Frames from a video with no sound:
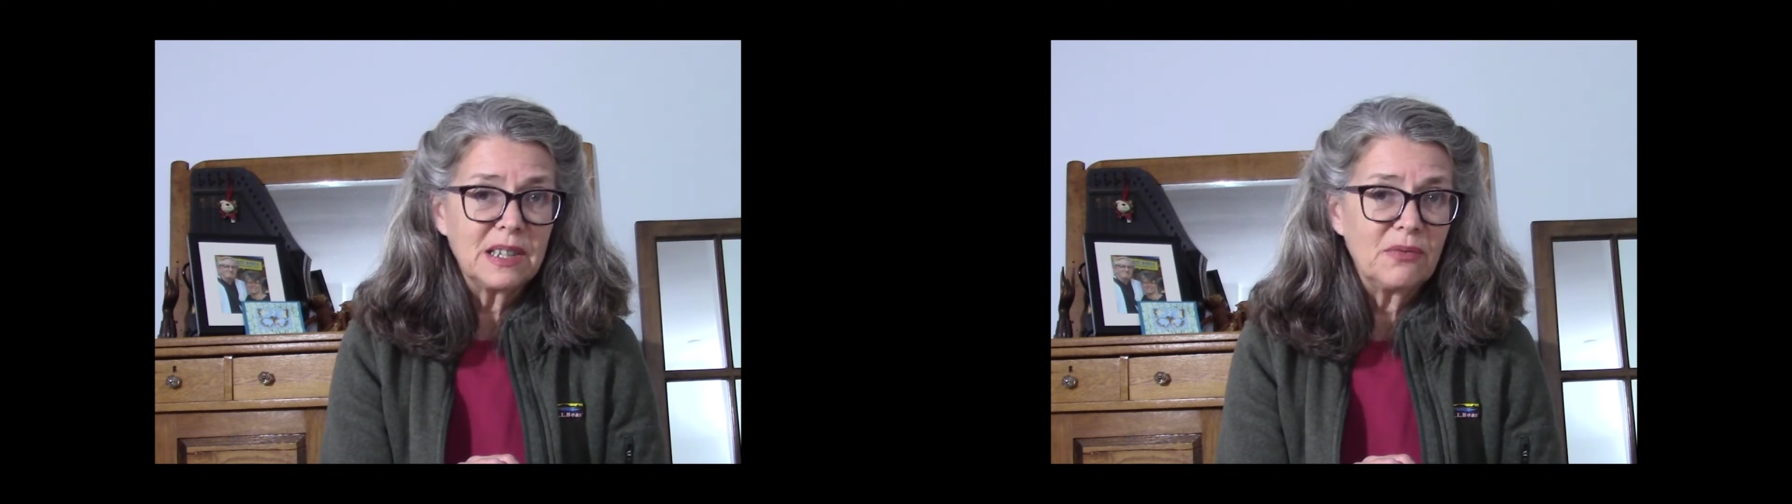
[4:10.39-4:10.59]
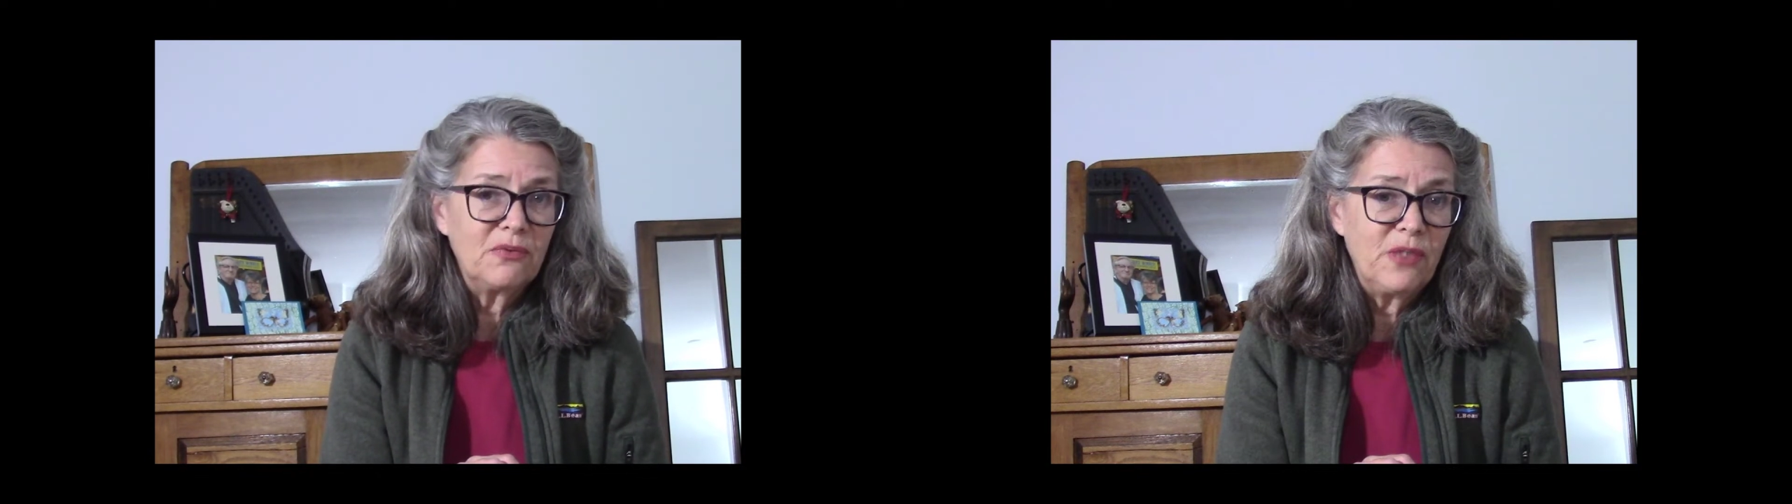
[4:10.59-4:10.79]

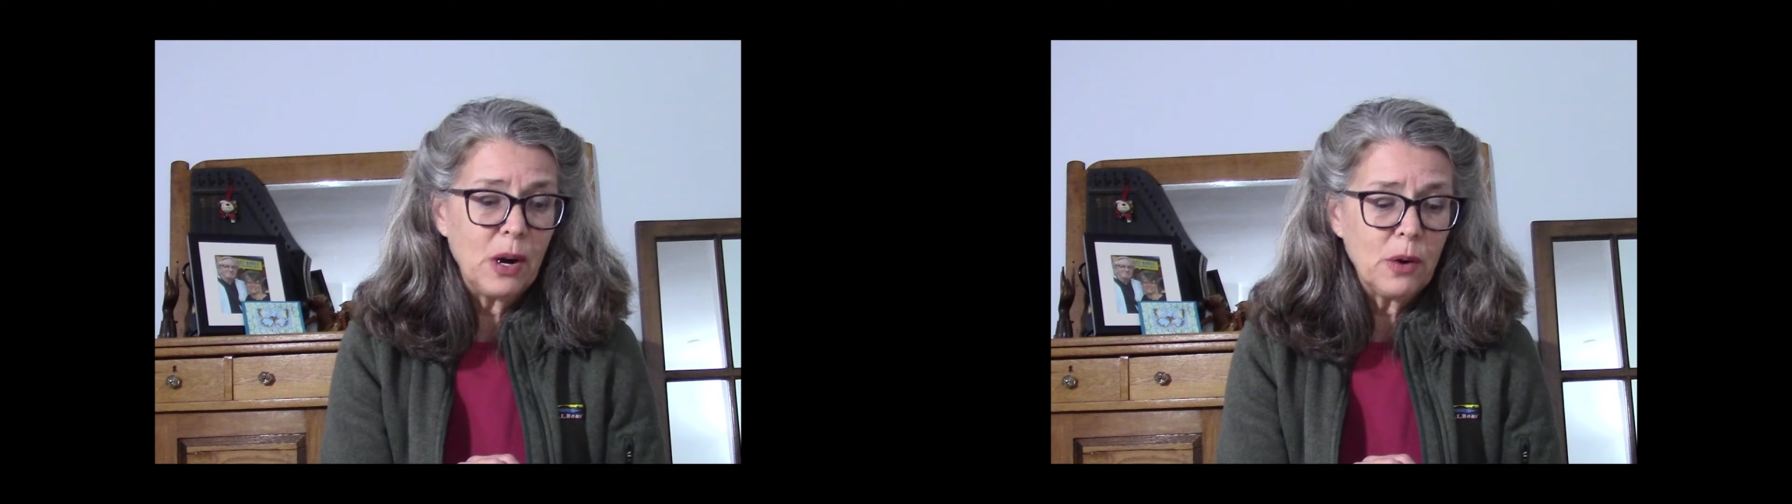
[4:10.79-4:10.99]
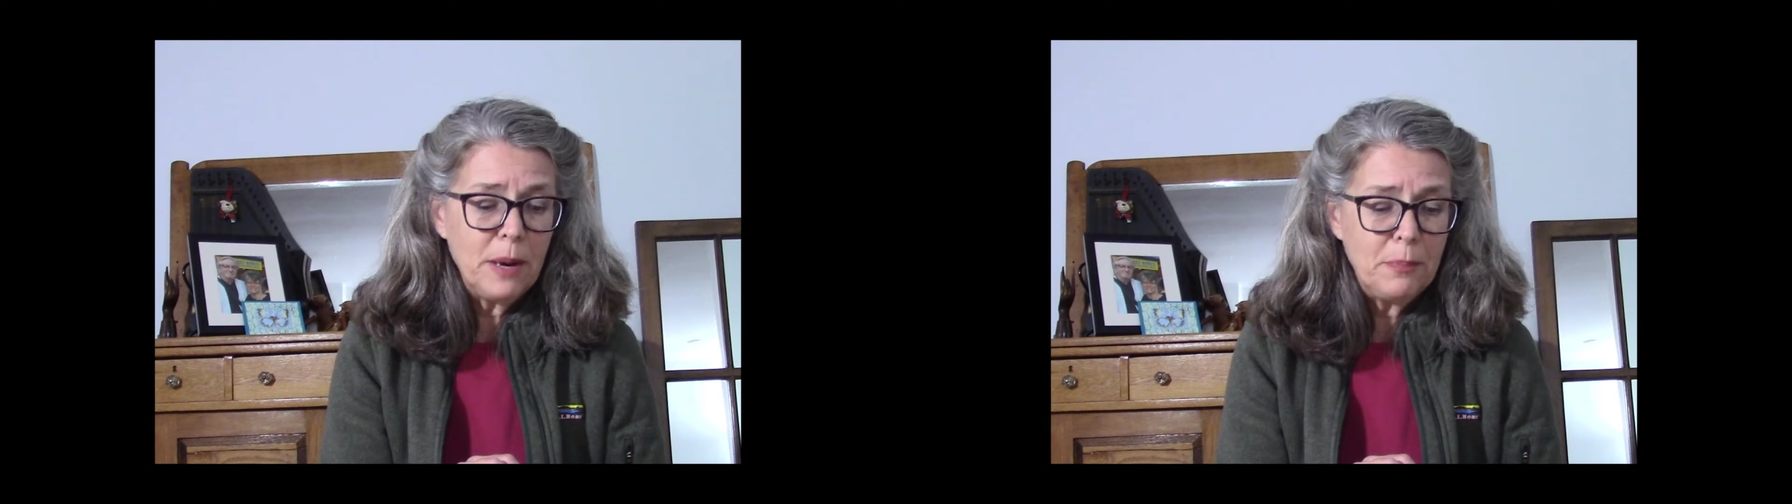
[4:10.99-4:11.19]
the
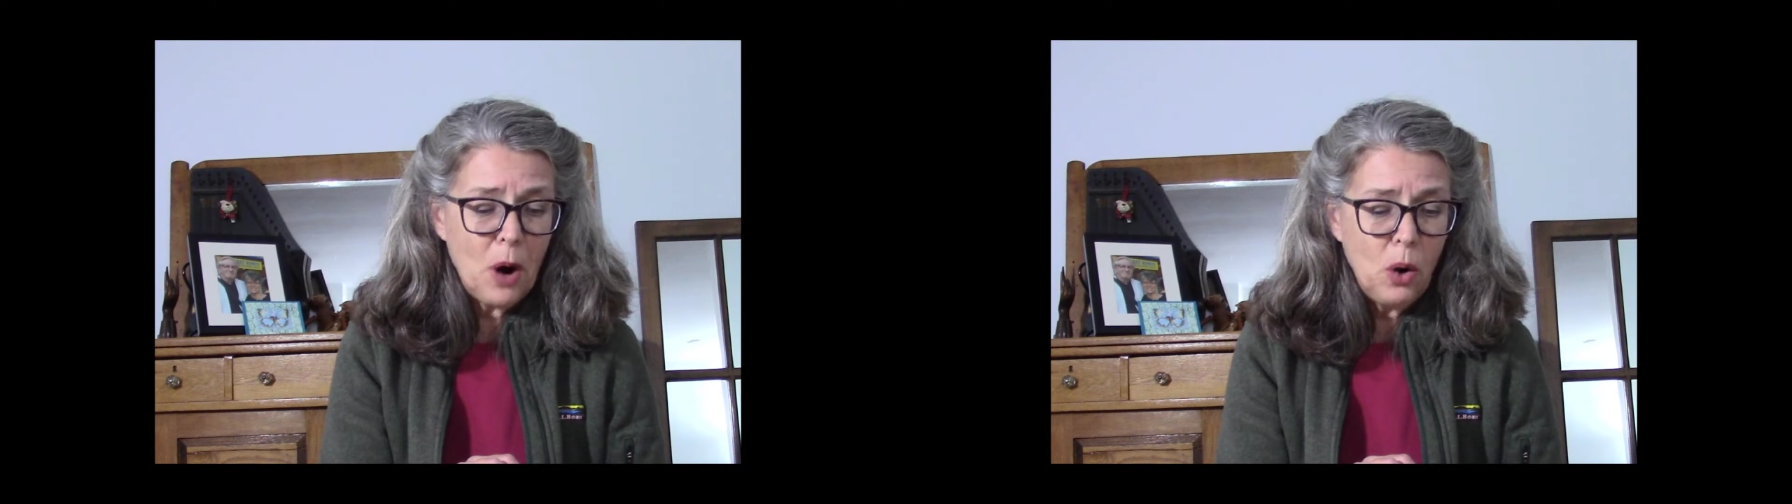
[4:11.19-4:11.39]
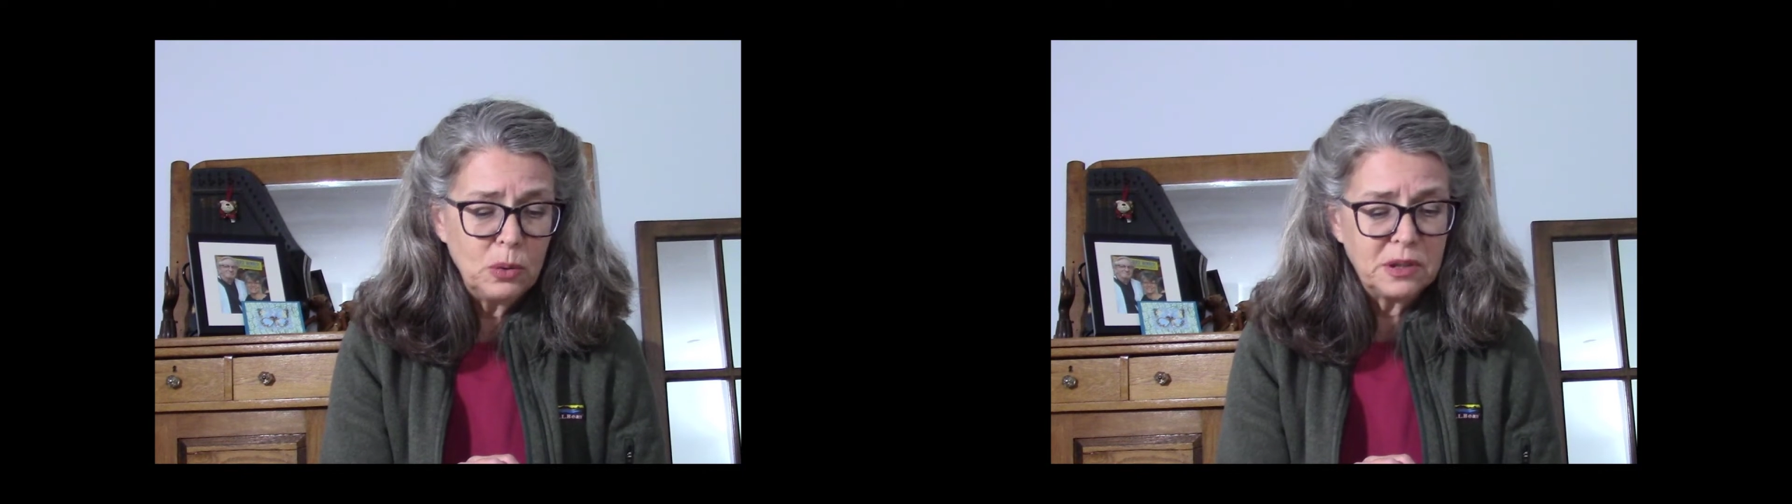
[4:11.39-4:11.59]
very
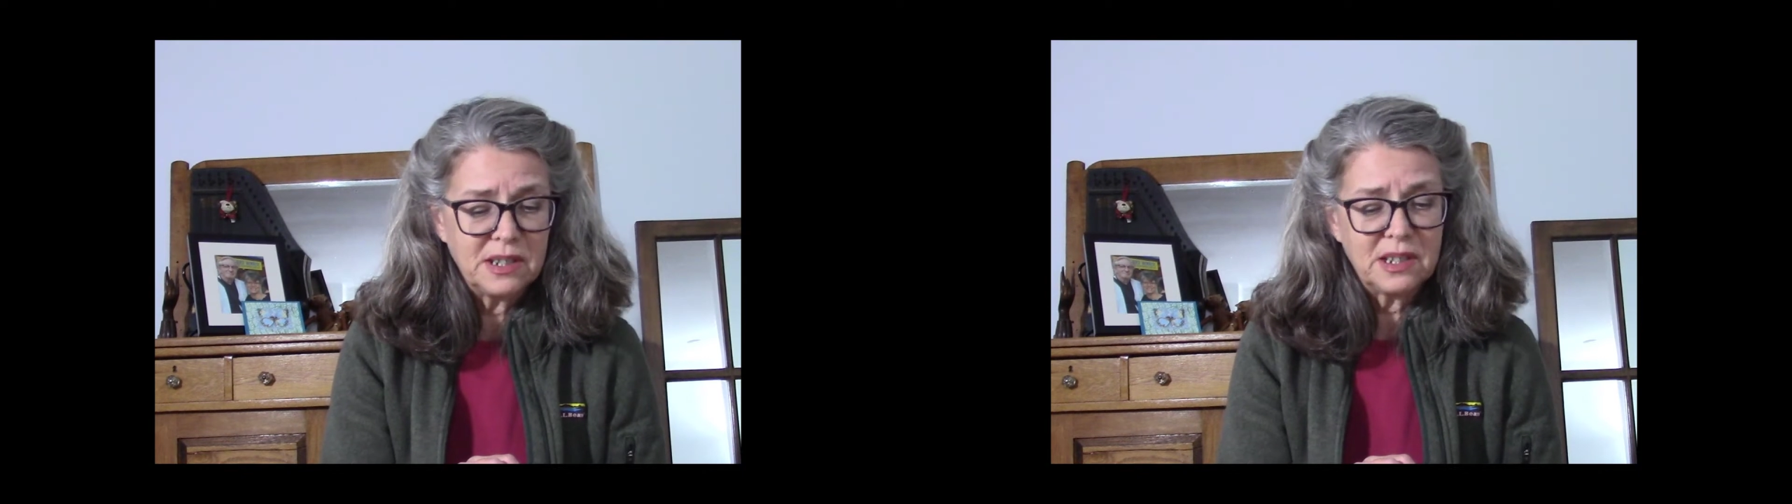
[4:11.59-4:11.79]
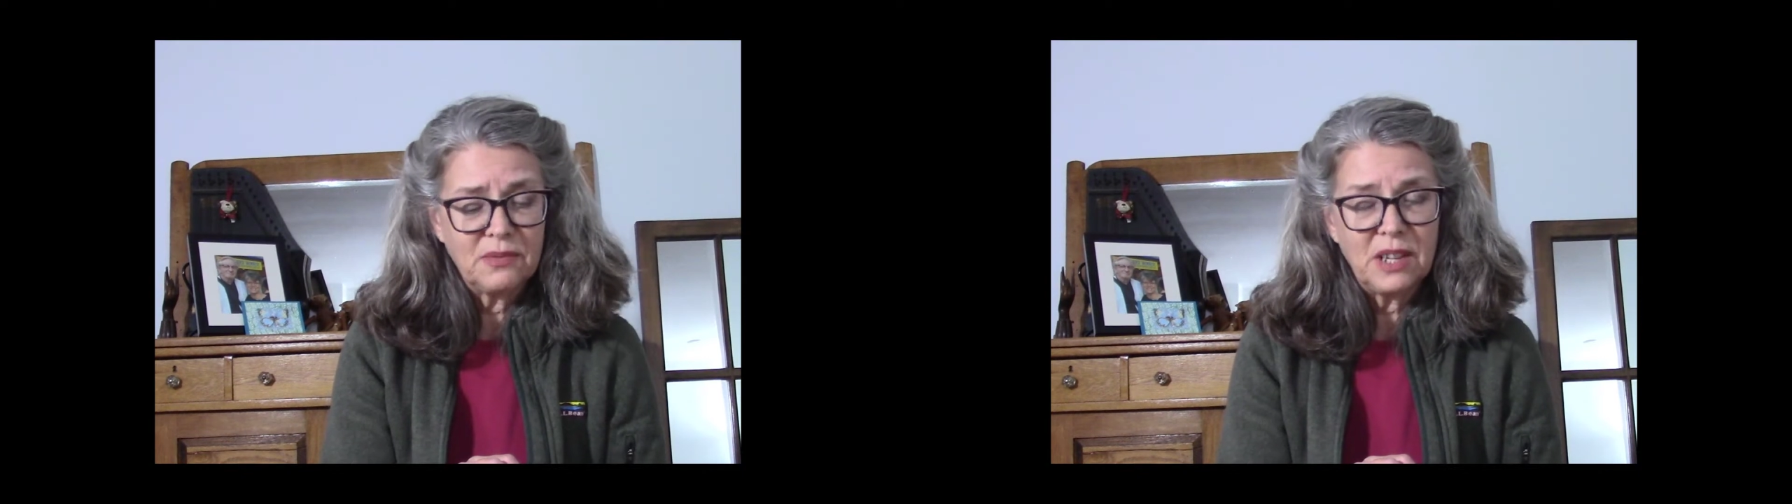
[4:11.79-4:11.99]

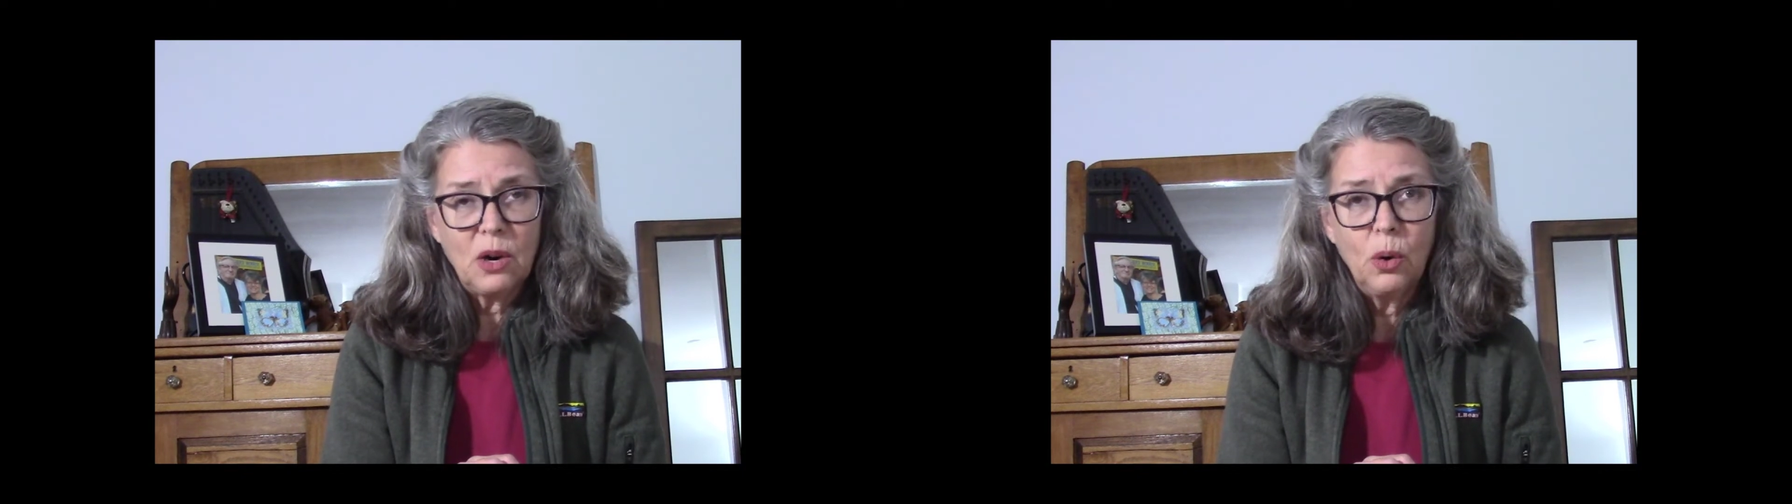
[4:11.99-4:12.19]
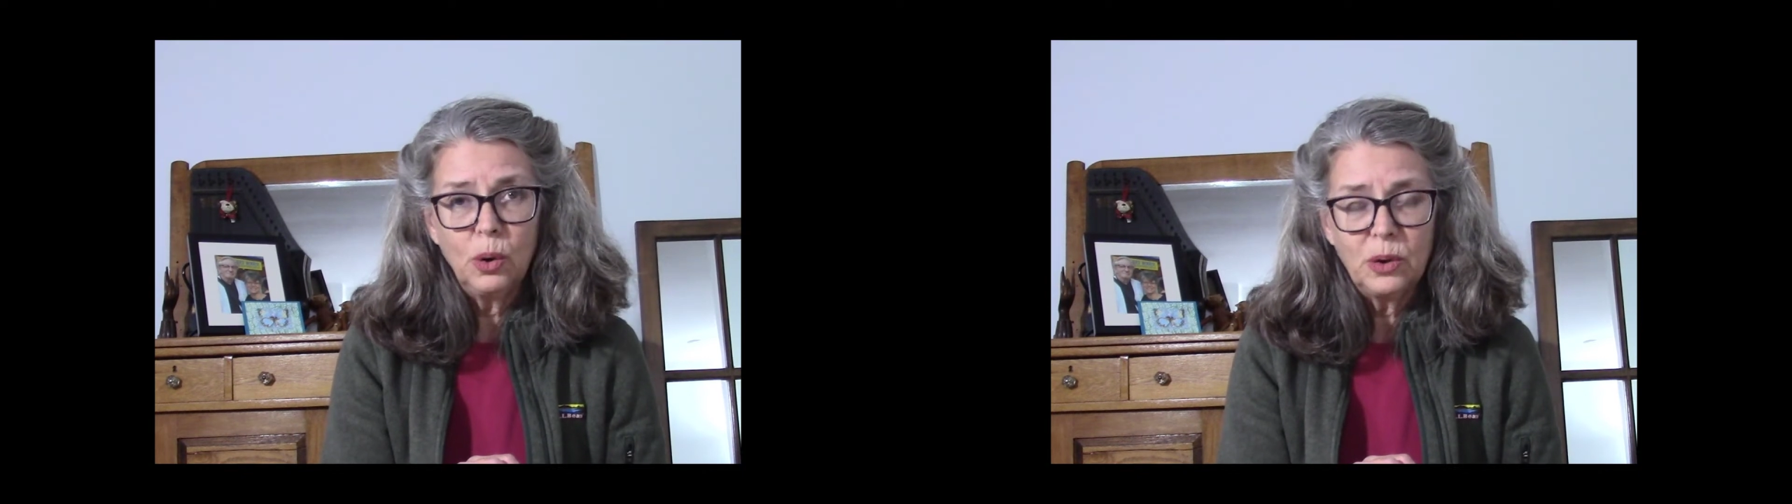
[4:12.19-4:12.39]
bones of the
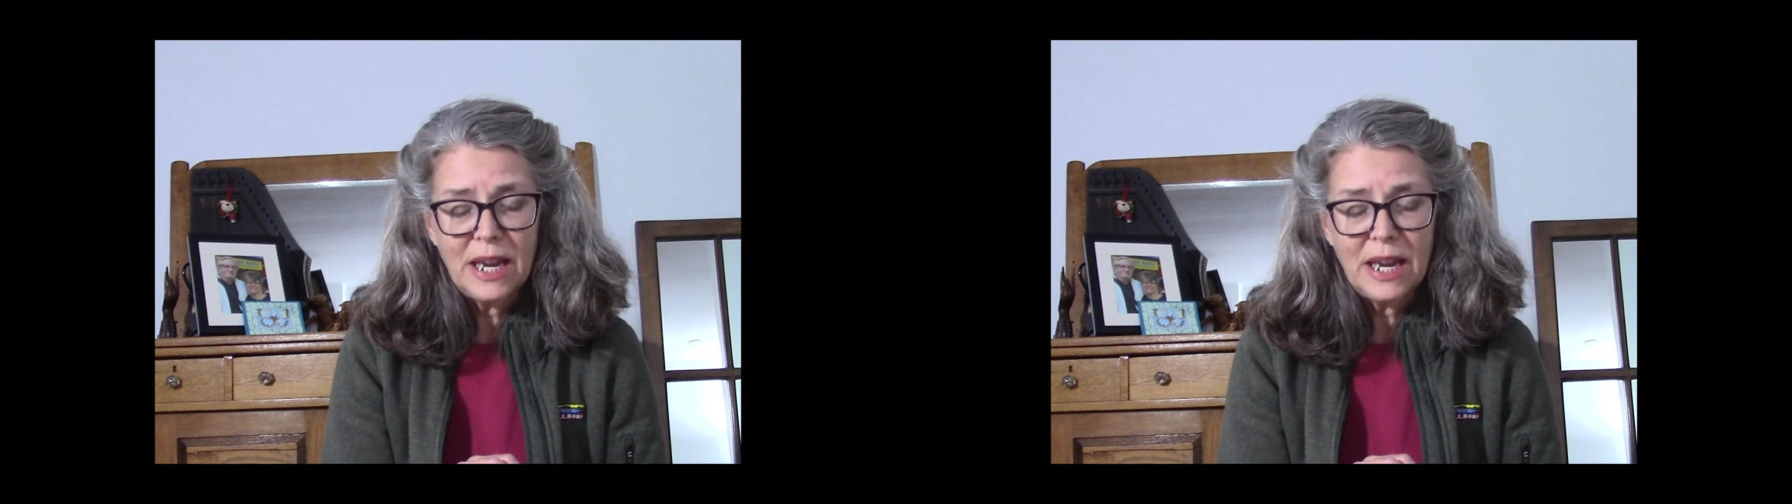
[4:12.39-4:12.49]
old